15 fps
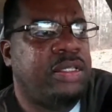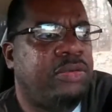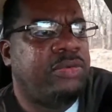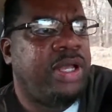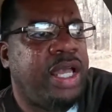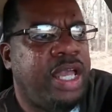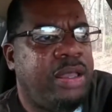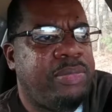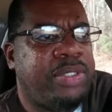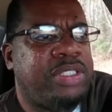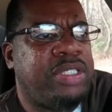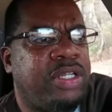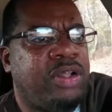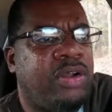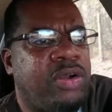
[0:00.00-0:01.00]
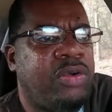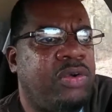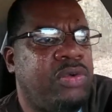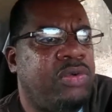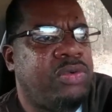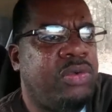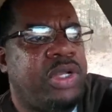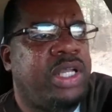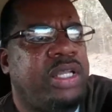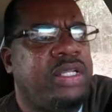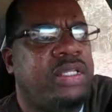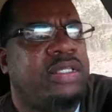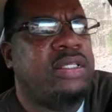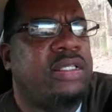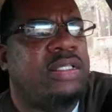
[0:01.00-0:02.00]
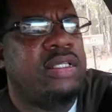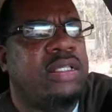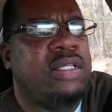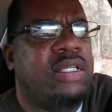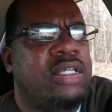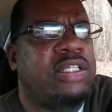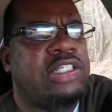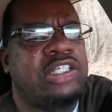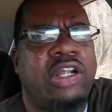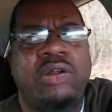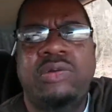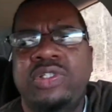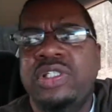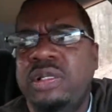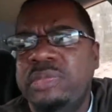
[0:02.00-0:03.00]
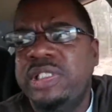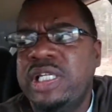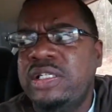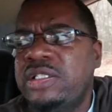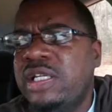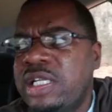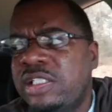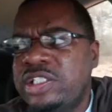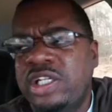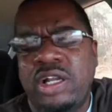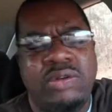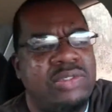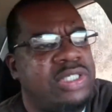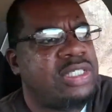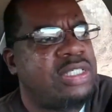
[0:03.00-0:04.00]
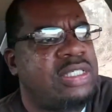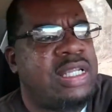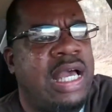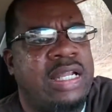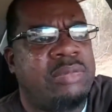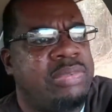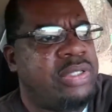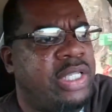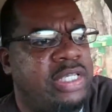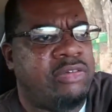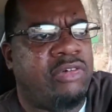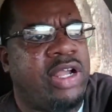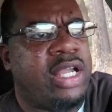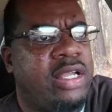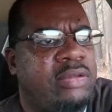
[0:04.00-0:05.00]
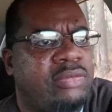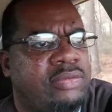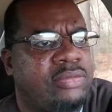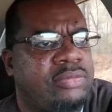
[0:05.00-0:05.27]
What happened to the old way? Church, let me tell you something. Church is not a playground.